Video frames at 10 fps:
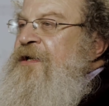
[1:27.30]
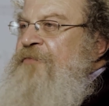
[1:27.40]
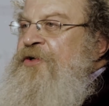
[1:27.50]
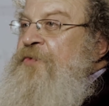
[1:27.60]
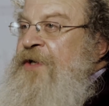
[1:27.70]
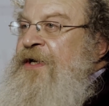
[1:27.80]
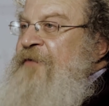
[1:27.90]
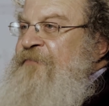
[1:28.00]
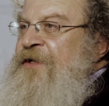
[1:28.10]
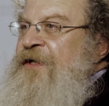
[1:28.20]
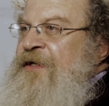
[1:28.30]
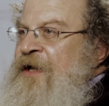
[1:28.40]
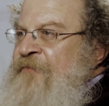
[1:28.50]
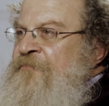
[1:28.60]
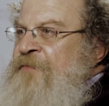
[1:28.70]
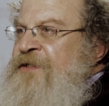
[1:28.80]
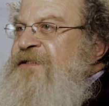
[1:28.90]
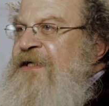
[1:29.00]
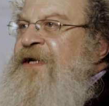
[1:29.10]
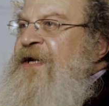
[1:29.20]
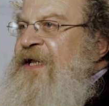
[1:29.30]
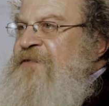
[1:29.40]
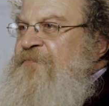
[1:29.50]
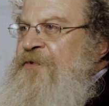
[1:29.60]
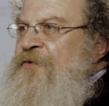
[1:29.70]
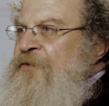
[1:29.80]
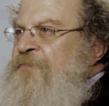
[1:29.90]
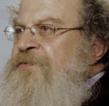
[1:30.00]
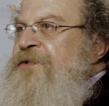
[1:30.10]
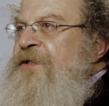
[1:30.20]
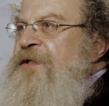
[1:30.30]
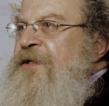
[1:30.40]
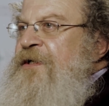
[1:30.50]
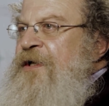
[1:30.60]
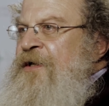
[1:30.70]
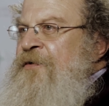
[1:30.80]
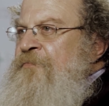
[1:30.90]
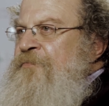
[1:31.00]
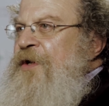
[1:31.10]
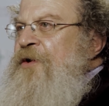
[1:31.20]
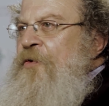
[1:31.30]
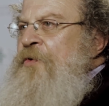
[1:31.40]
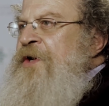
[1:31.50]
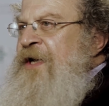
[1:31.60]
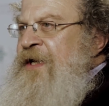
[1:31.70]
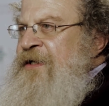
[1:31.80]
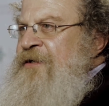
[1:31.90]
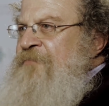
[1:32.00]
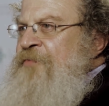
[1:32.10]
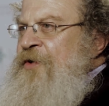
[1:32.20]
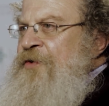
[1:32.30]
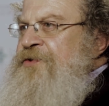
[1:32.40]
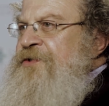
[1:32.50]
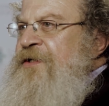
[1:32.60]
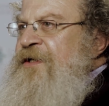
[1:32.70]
between African governments in expert groups, a coordinated approach,